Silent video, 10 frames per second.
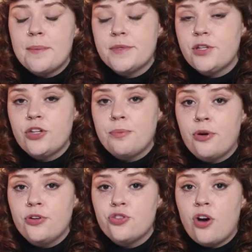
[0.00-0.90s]
absolutely
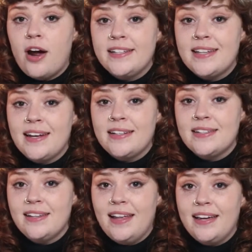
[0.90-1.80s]
bone dry and starting
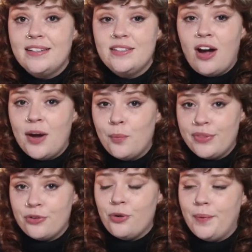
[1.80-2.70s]
to die and
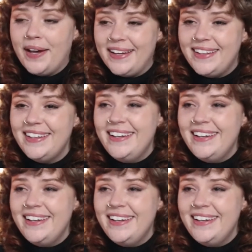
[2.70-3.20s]
wither away.